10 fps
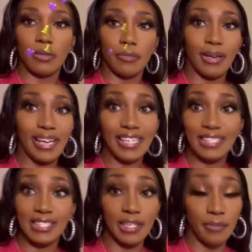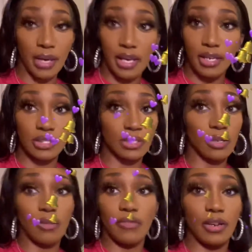he, she, man
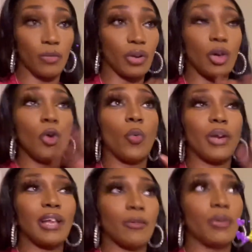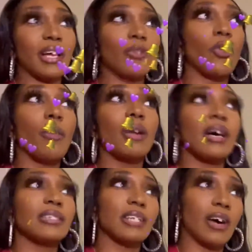stuff, and when they
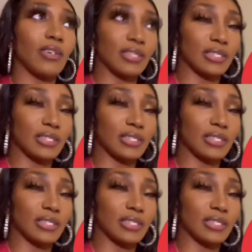normalize all this